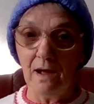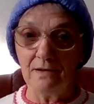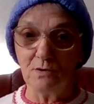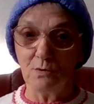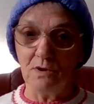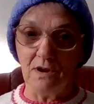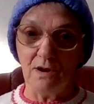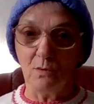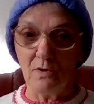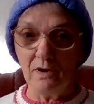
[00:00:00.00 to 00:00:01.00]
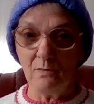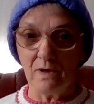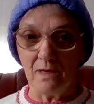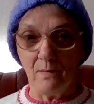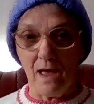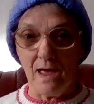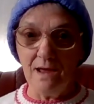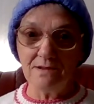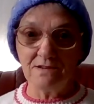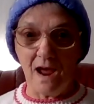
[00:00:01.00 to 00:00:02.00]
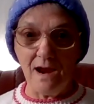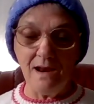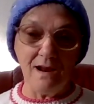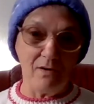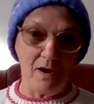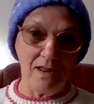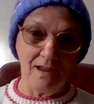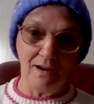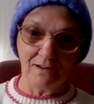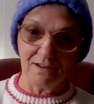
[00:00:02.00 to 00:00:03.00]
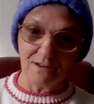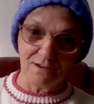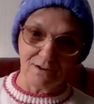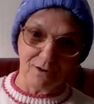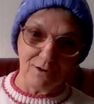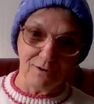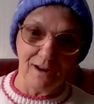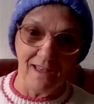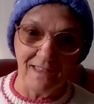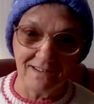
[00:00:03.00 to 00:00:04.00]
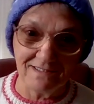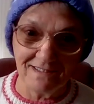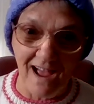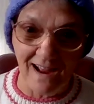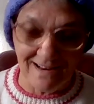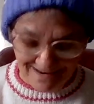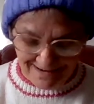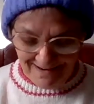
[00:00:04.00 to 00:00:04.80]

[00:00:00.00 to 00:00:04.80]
I don't need to worry whether my hair's tidy or anything because it's stuck under this hat.